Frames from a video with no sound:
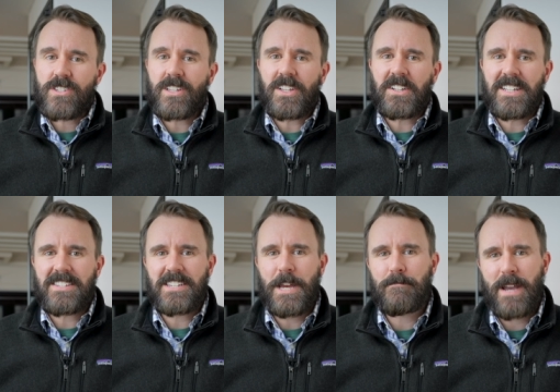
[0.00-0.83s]
just a little
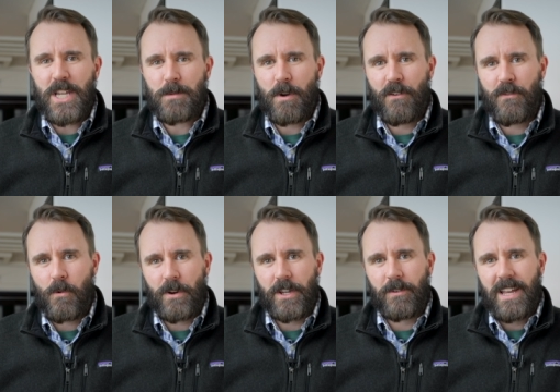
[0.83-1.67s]
inside baseball
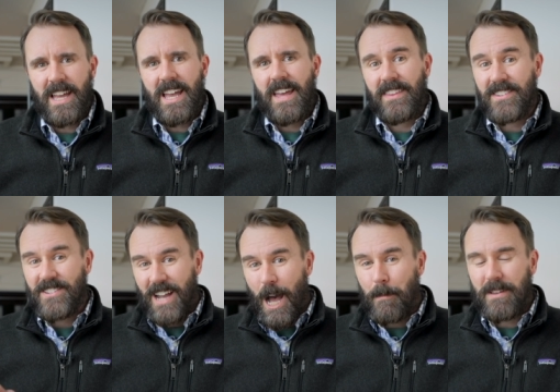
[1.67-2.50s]
for you, this
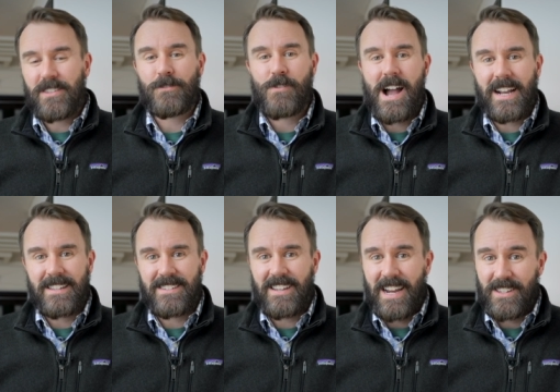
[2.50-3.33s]
job isn't
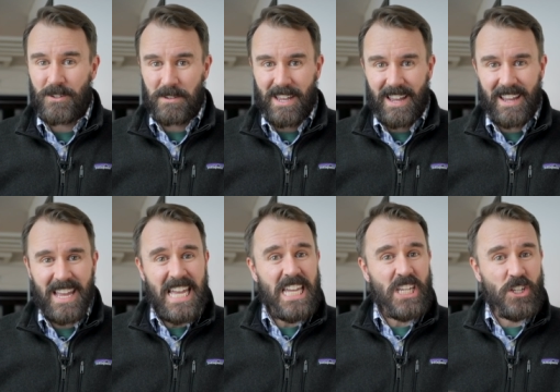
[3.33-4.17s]
rocket science, okay?
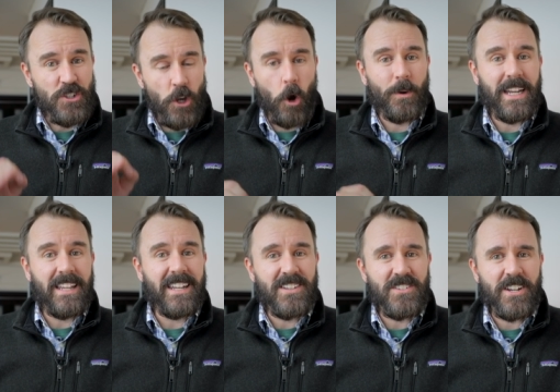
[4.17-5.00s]
You don't need
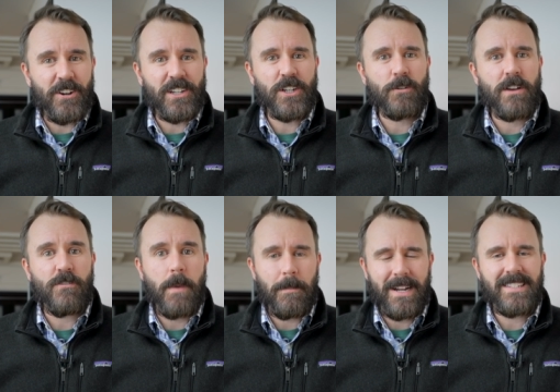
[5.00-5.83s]
an engineering degree
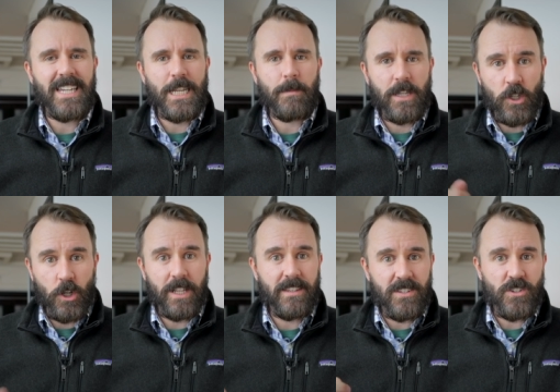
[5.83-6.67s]
from MIT to be
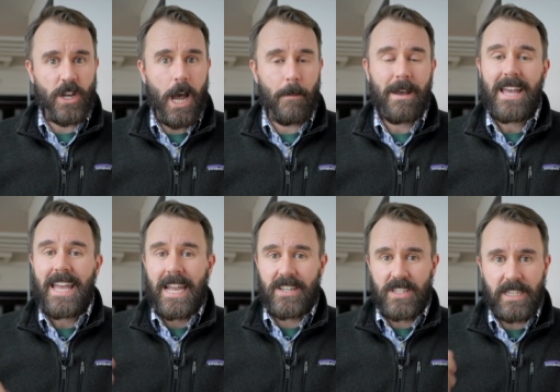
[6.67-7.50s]
good at this job
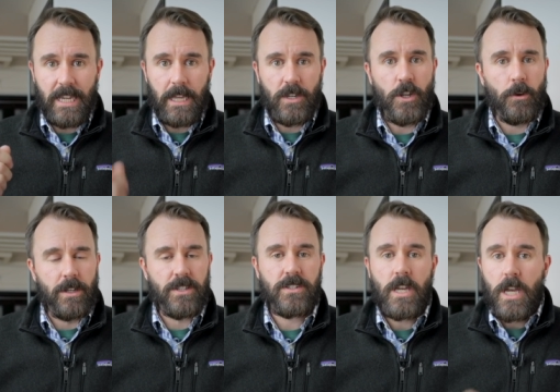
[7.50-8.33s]
and to get
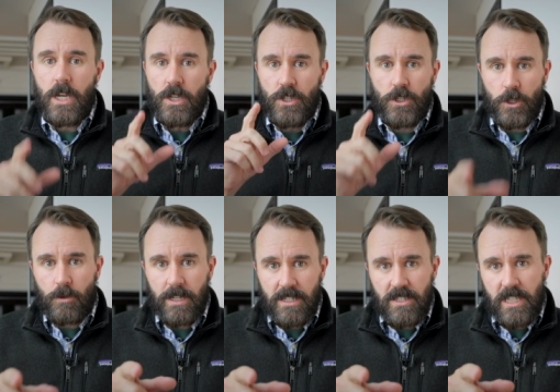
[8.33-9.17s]
noticed
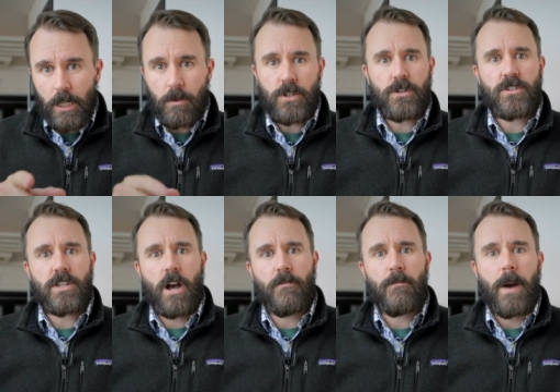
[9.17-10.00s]
you can distinguish
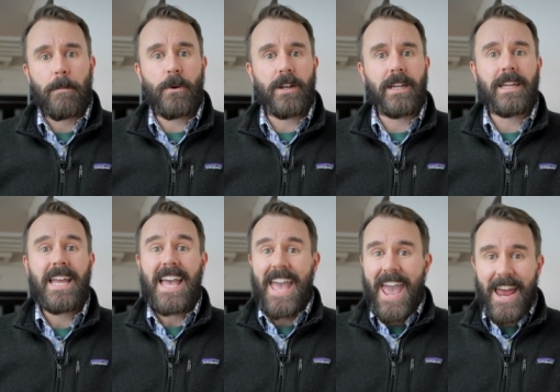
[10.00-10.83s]
yourself by putting,
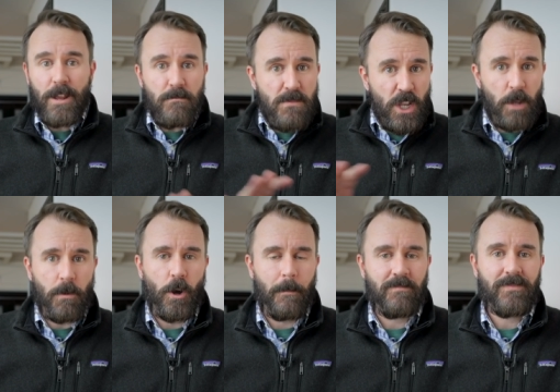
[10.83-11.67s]
at a
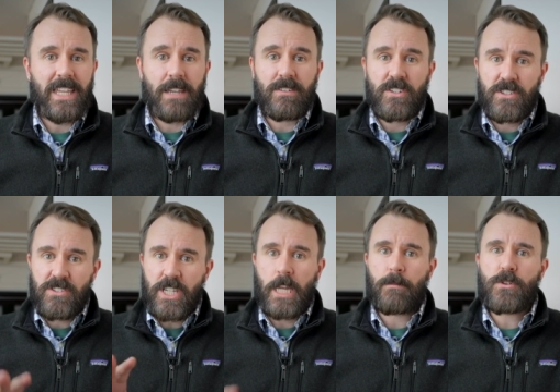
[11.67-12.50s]
minimum, even
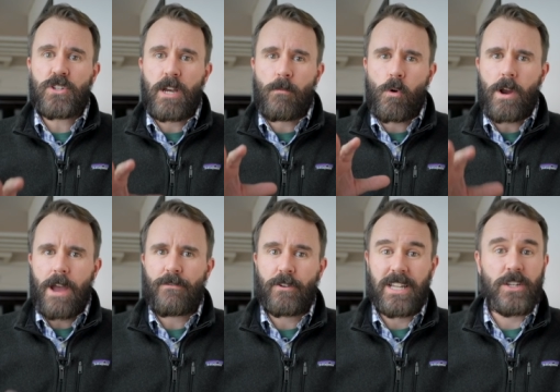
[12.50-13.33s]
just 10% more
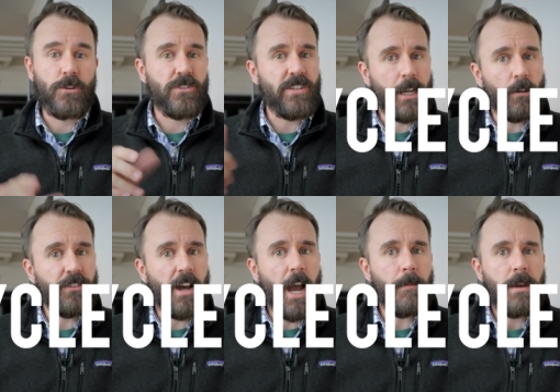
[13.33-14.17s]
effort into your cycle
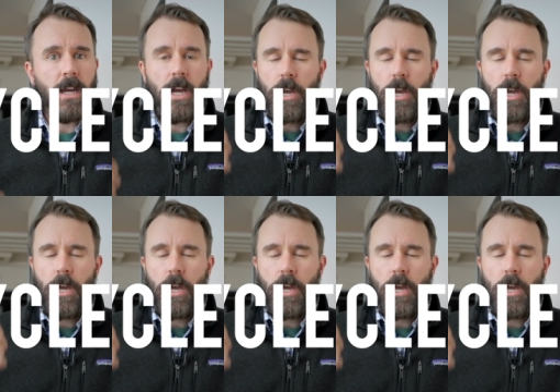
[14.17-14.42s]
time,